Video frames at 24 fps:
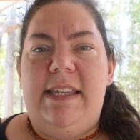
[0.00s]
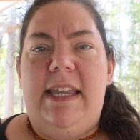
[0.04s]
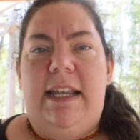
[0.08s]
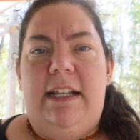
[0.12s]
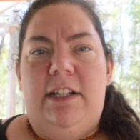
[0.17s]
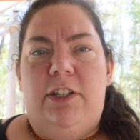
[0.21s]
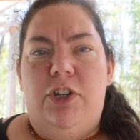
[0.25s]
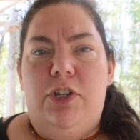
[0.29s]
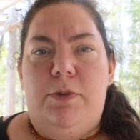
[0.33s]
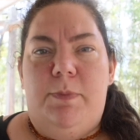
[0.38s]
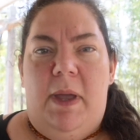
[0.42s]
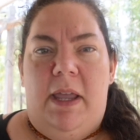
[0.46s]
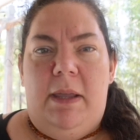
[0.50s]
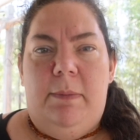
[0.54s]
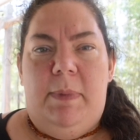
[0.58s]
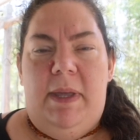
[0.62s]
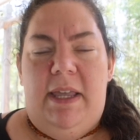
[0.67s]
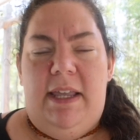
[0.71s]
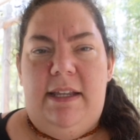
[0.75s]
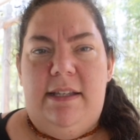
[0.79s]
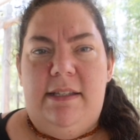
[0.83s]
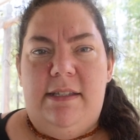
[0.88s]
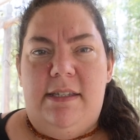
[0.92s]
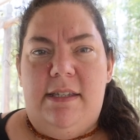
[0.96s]
English baked
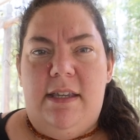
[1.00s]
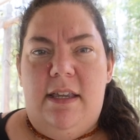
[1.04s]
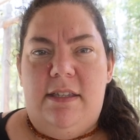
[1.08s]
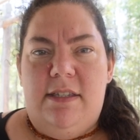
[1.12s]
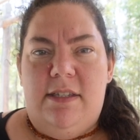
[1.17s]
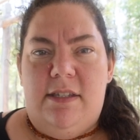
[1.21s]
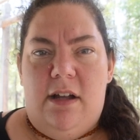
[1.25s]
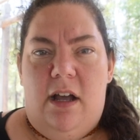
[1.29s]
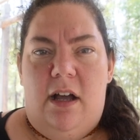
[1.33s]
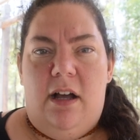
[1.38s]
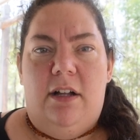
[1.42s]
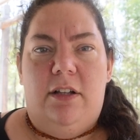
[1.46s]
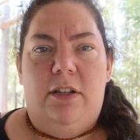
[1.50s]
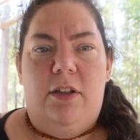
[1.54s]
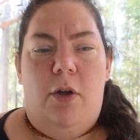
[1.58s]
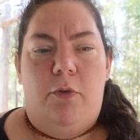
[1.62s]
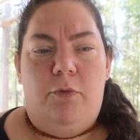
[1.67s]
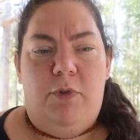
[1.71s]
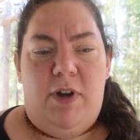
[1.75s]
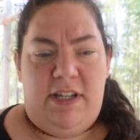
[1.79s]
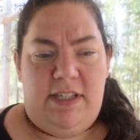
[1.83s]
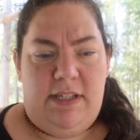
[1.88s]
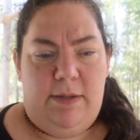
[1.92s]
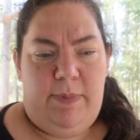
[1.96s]
beans style
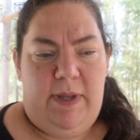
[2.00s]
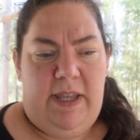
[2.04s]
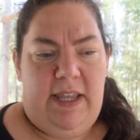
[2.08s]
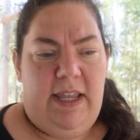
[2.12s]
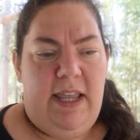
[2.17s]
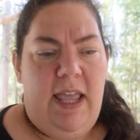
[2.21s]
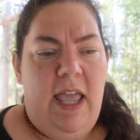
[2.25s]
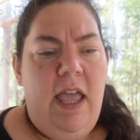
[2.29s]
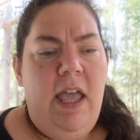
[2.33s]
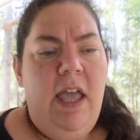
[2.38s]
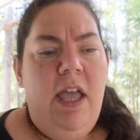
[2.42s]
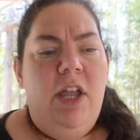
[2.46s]
recipe,